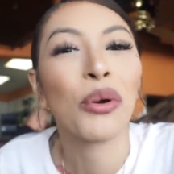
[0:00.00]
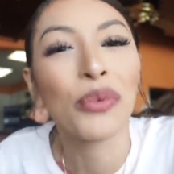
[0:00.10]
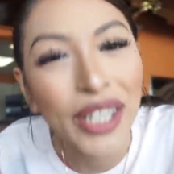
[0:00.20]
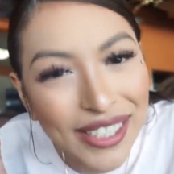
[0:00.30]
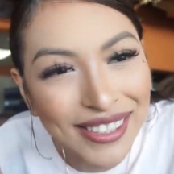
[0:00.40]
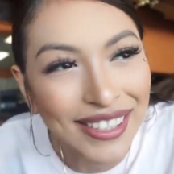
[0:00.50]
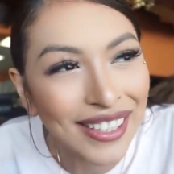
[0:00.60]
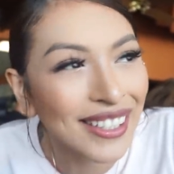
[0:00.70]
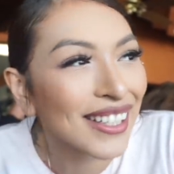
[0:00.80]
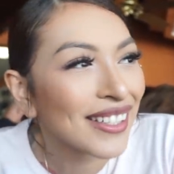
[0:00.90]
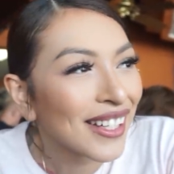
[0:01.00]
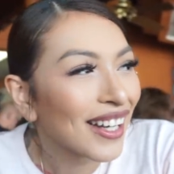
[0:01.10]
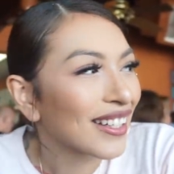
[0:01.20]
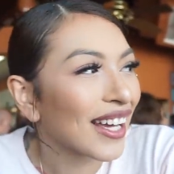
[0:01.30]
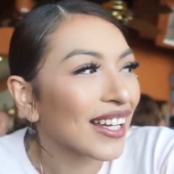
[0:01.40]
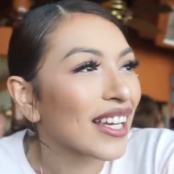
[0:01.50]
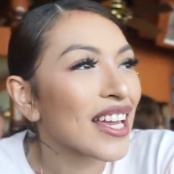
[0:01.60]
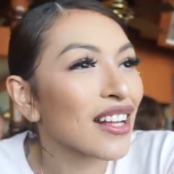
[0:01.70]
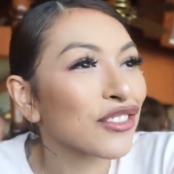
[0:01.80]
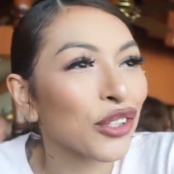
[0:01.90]
reason. Like,
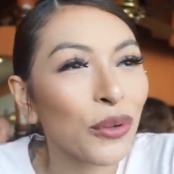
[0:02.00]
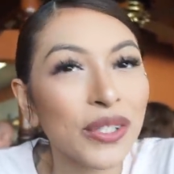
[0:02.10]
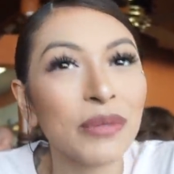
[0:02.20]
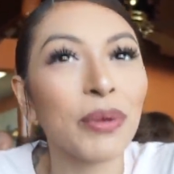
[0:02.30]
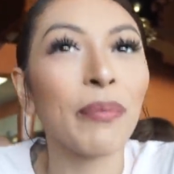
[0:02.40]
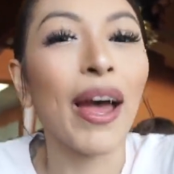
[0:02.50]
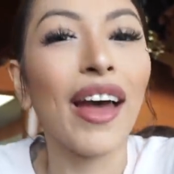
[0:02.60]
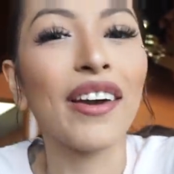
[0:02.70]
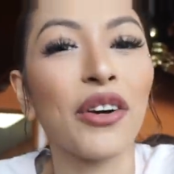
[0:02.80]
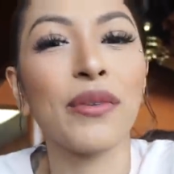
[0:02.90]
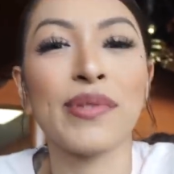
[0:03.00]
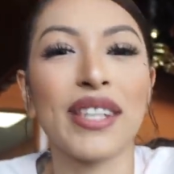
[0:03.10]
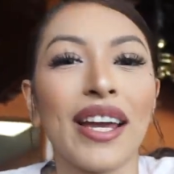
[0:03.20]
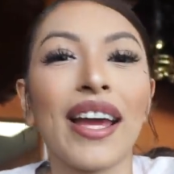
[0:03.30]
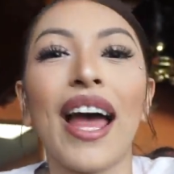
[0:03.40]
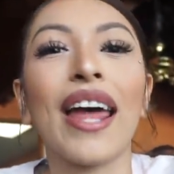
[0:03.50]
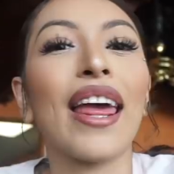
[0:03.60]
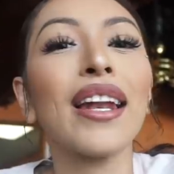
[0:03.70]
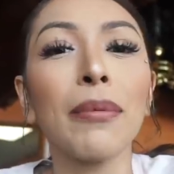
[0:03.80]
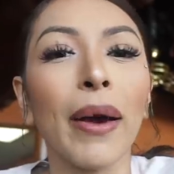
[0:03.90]
he has no reason to be mad or upset
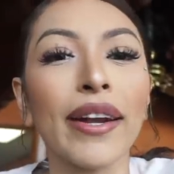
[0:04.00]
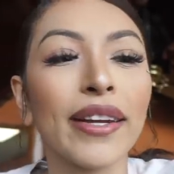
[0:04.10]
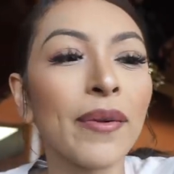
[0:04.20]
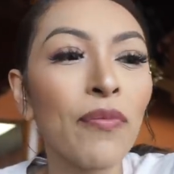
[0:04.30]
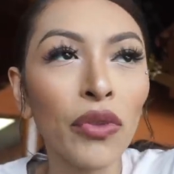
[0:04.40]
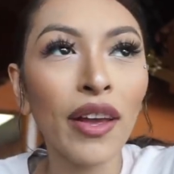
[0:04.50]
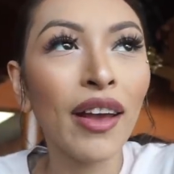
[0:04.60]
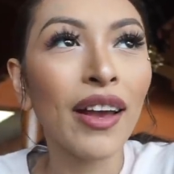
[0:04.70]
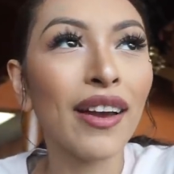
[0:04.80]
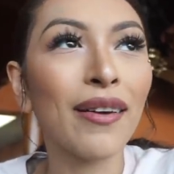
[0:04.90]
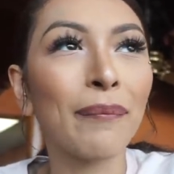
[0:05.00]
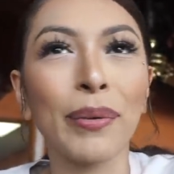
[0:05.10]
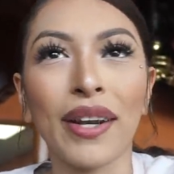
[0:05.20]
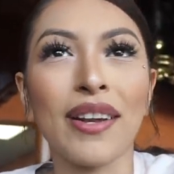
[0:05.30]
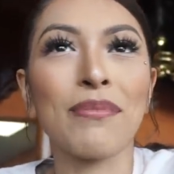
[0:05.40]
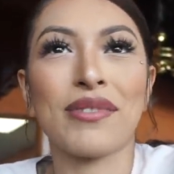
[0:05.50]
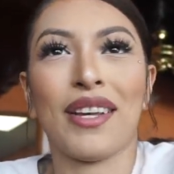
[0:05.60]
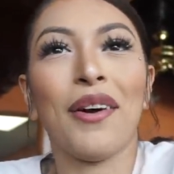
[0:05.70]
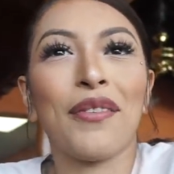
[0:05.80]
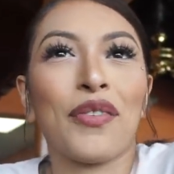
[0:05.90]
at anybody but
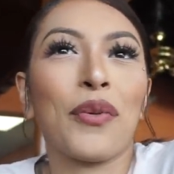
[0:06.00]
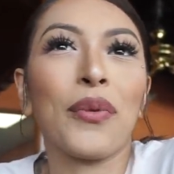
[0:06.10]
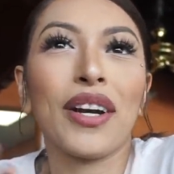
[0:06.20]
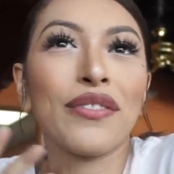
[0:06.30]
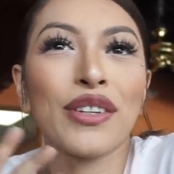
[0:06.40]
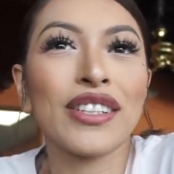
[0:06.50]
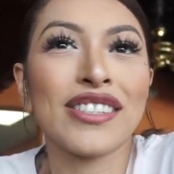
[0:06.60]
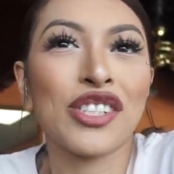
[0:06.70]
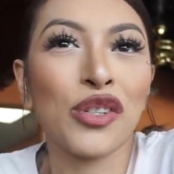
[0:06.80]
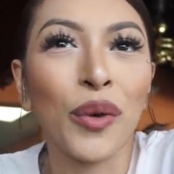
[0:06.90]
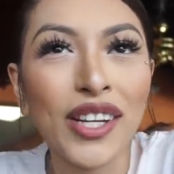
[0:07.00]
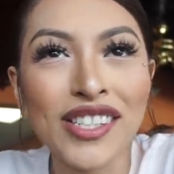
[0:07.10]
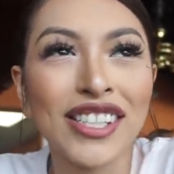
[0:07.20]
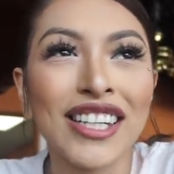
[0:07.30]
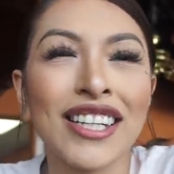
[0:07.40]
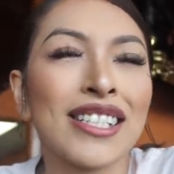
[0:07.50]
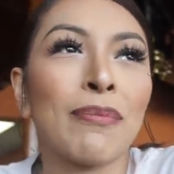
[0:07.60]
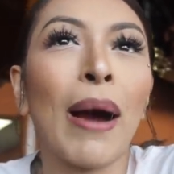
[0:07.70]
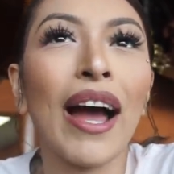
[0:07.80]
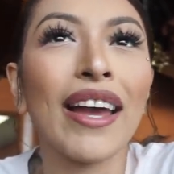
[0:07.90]
himself or whatever the situation in his
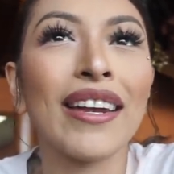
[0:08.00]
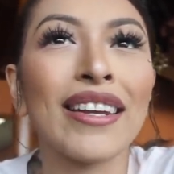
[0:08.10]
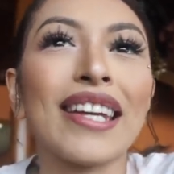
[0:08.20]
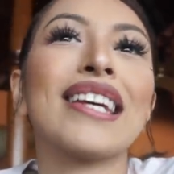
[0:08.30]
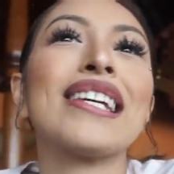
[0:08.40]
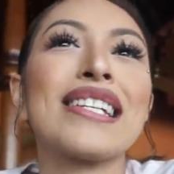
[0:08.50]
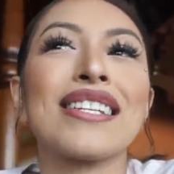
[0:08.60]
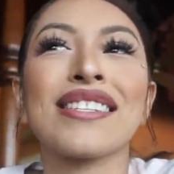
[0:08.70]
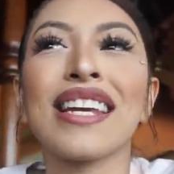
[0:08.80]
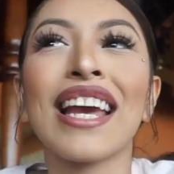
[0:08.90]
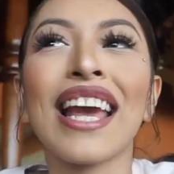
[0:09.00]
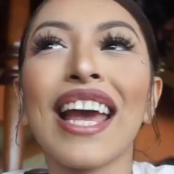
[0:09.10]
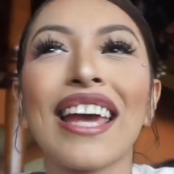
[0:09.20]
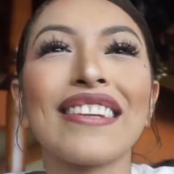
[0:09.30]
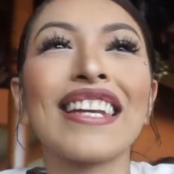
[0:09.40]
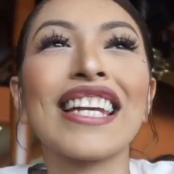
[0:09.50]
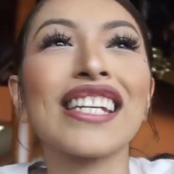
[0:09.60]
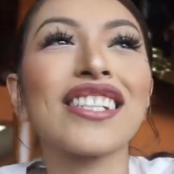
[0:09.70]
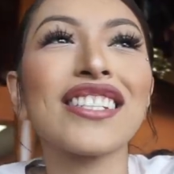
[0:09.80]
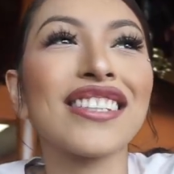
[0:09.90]
mind is. And then he
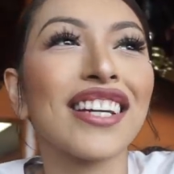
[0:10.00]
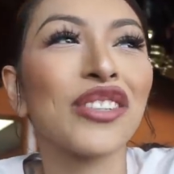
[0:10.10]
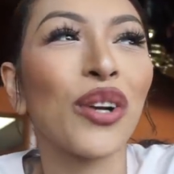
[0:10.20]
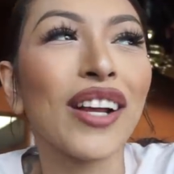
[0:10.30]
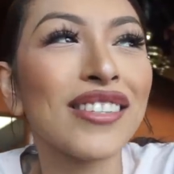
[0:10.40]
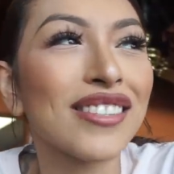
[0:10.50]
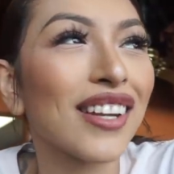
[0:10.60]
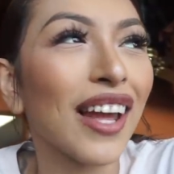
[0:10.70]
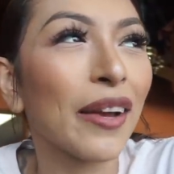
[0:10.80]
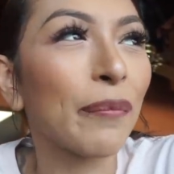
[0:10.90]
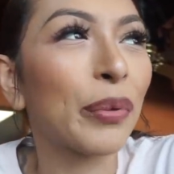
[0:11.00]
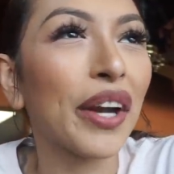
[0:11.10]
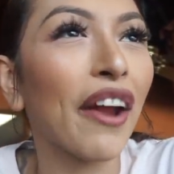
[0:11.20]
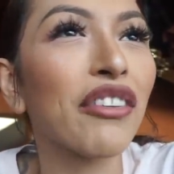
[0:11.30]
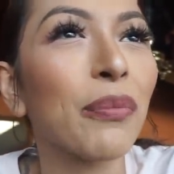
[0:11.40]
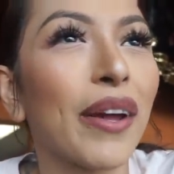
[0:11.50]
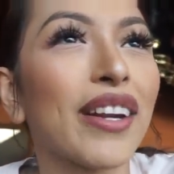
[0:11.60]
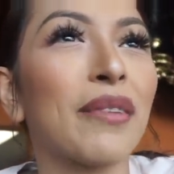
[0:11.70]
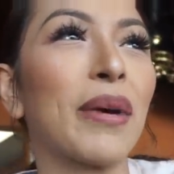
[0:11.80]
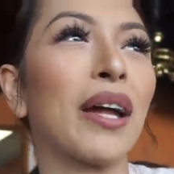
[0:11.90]
just like tries to like put everybody
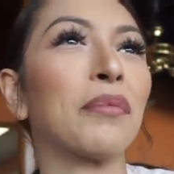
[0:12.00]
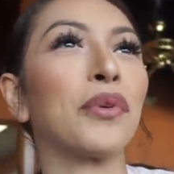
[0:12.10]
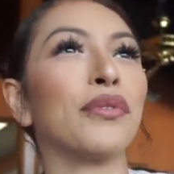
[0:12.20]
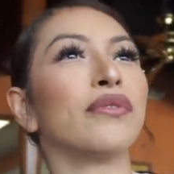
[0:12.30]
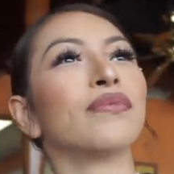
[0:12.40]
in a bad mood.